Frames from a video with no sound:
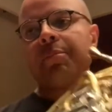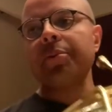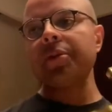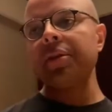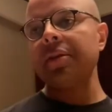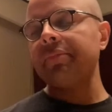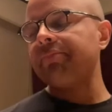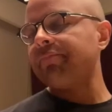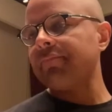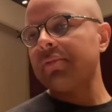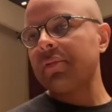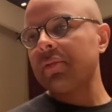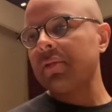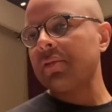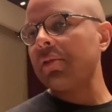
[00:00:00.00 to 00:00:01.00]
pretty
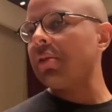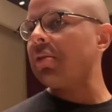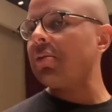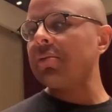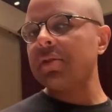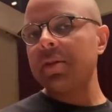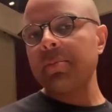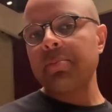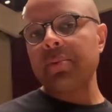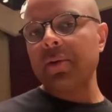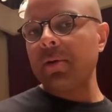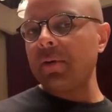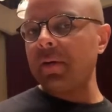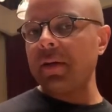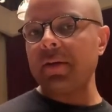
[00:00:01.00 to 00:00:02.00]
slow
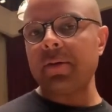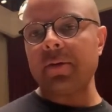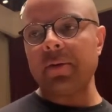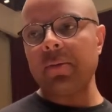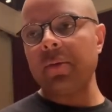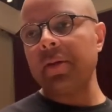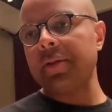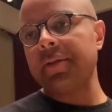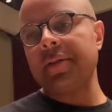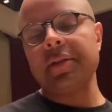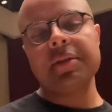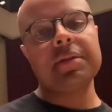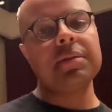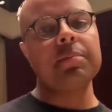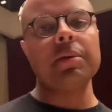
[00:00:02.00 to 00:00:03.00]
tempo. I don't know, what is this?
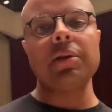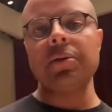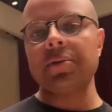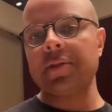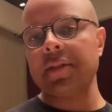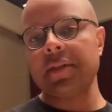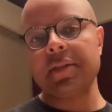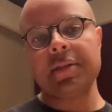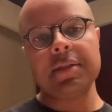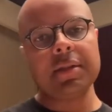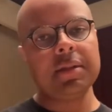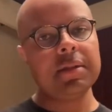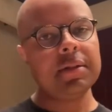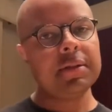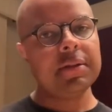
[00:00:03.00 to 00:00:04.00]
This is below
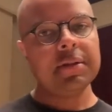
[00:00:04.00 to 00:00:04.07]
60.